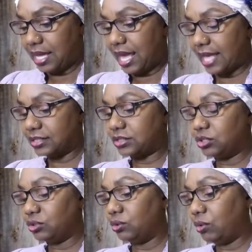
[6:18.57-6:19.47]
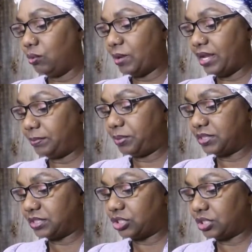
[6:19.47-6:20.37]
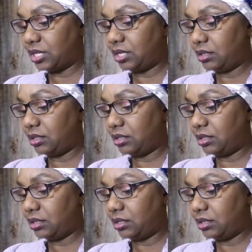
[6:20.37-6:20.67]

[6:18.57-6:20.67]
has to do with positioning.